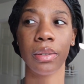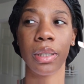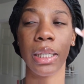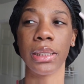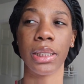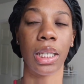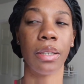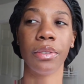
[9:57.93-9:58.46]

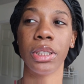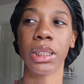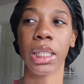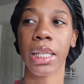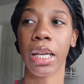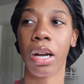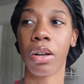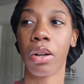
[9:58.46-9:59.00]
instead of just
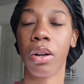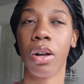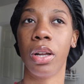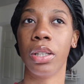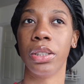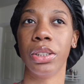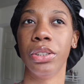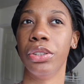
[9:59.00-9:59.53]
getting
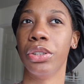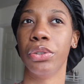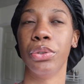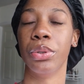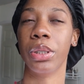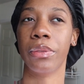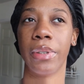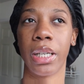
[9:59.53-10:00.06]
alcohol and you know
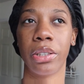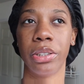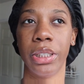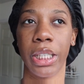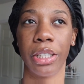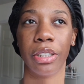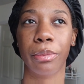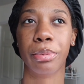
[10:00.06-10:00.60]
doing the regular
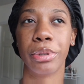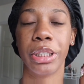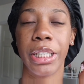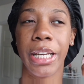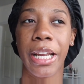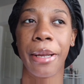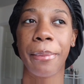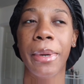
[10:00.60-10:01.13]
regular
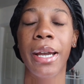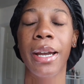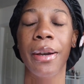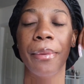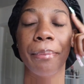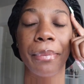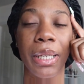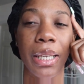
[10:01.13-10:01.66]
pregame
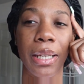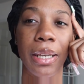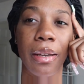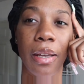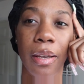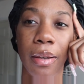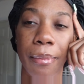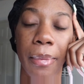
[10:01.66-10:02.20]
me
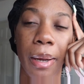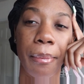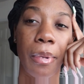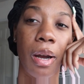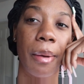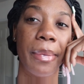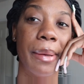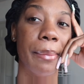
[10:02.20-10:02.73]
and my
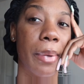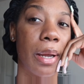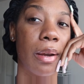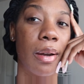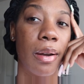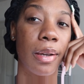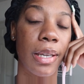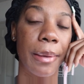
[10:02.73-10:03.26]
mom and my
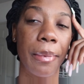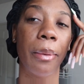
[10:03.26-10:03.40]
aunt came